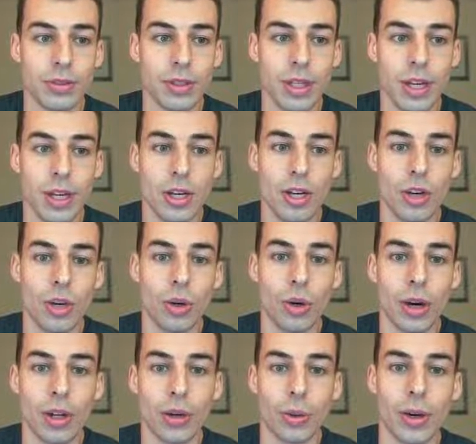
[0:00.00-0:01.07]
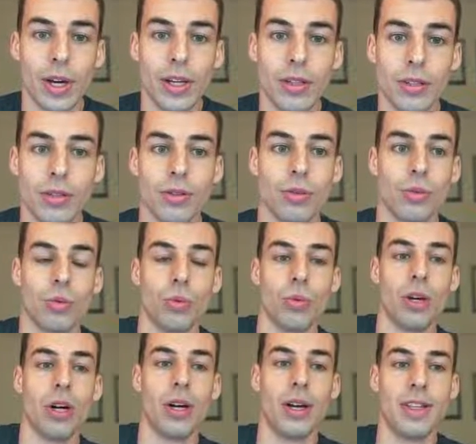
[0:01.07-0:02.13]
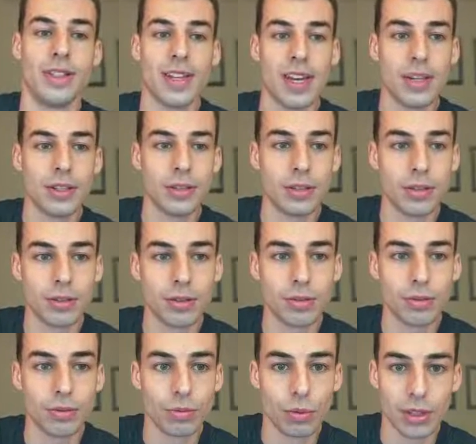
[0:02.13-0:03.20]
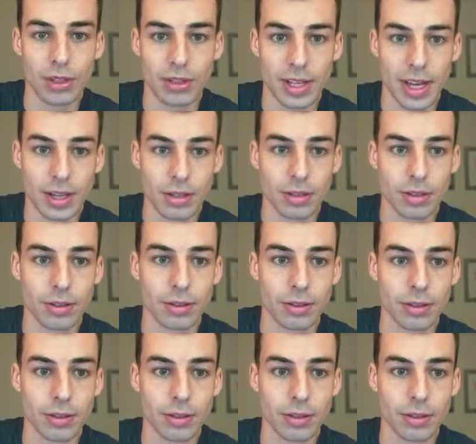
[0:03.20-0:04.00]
and no otherwise. Is S, what is S?